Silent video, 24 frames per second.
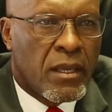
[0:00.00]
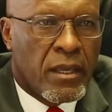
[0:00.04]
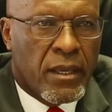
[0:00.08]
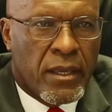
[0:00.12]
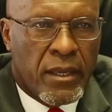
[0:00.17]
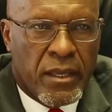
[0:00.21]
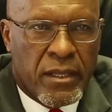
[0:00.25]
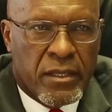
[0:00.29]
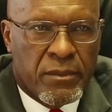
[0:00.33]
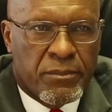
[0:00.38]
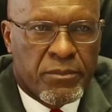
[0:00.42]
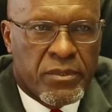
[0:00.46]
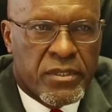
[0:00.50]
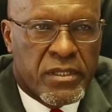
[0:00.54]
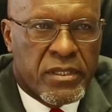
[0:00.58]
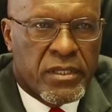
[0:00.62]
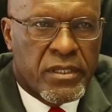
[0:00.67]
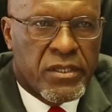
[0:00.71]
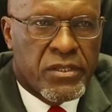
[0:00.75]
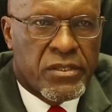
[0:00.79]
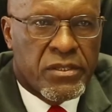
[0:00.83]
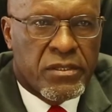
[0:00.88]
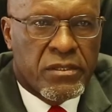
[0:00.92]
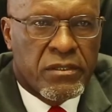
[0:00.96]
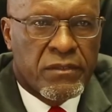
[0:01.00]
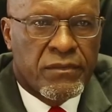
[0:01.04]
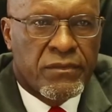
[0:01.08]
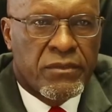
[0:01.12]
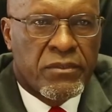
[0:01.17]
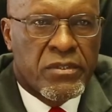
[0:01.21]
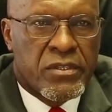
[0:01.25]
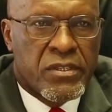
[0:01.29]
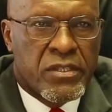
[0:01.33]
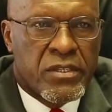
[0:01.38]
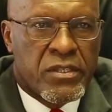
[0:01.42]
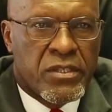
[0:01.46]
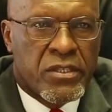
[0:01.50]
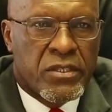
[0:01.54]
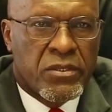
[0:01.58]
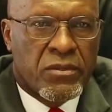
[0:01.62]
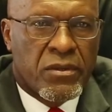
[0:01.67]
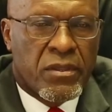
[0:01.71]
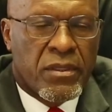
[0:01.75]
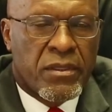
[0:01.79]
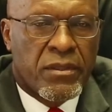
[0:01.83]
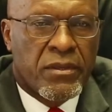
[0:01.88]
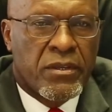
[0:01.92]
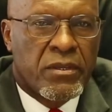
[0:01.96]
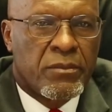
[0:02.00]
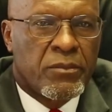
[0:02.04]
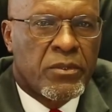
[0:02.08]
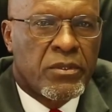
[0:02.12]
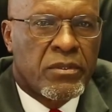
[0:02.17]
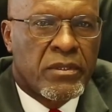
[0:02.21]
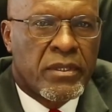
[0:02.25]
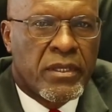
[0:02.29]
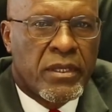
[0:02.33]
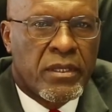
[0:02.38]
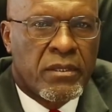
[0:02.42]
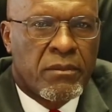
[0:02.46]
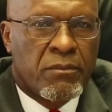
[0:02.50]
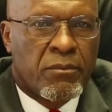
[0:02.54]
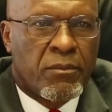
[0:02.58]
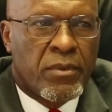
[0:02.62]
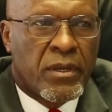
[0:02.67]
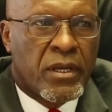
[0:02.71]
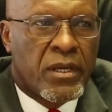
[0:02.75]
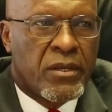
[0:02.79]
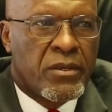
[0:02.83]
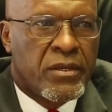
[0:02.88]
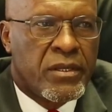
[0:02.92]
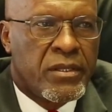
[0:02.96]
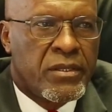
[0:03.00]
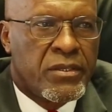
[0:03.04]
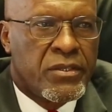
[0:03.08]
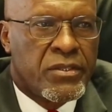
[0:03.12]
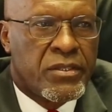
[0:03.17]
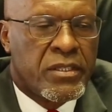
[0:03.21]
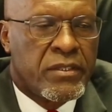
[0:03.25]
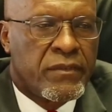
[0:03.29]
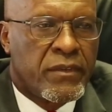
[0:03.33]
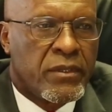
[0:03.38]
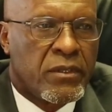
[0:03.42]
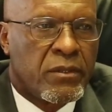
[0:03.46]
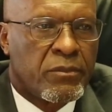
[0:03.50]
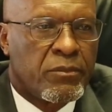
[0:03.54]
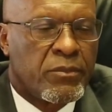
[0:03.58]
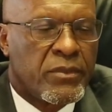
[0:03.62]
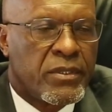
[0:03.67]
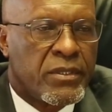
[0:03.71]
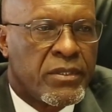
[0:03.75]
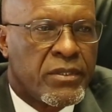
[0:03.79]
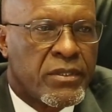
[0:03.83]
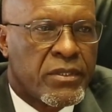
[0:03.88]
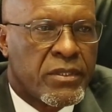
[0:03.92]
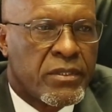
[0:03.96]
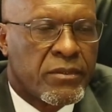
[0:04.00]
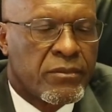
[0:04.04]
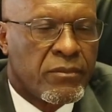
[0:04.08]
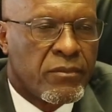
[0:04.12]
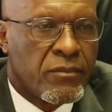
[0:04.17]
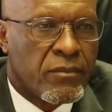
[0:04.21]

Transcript: and potential for geothermal and bioenergy developments.